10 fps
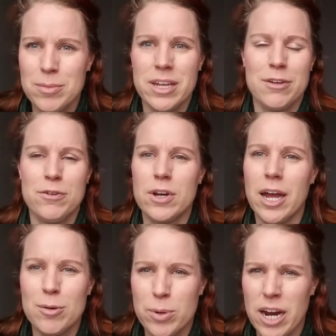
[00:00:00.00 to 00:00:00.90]
Like if you're
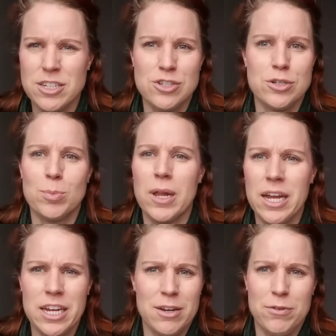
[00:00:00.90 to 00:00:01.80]
not in practice, you're
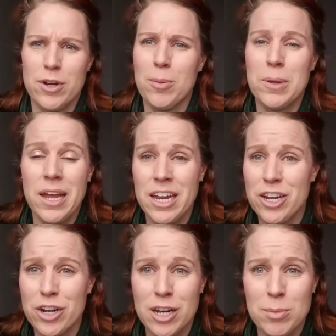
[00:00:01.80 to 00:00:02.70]
playing. And if you're not
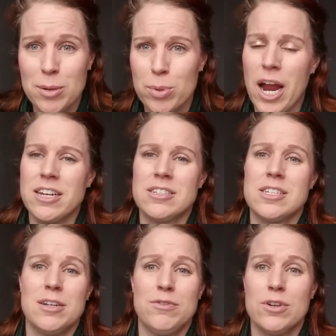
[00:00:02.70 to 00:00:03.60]
playing, you're going to be in practice.
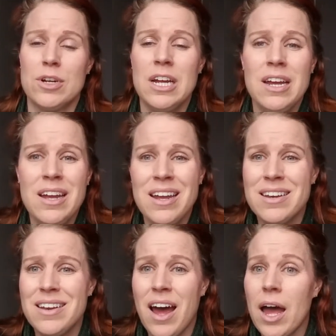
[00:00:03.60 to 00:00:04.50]
And if you're
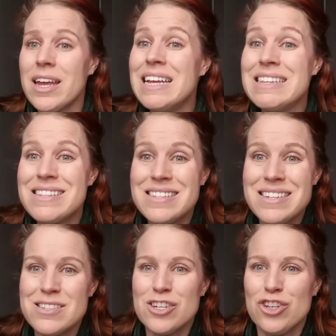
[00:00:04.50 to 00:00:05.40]
not in
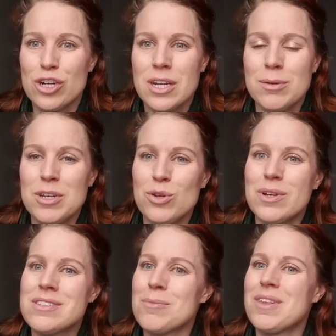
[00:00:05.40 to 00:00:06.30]
season, you're going to be
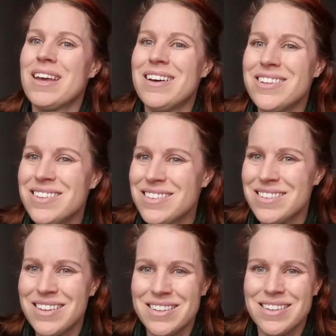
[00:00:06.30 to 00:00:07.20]
doing something else,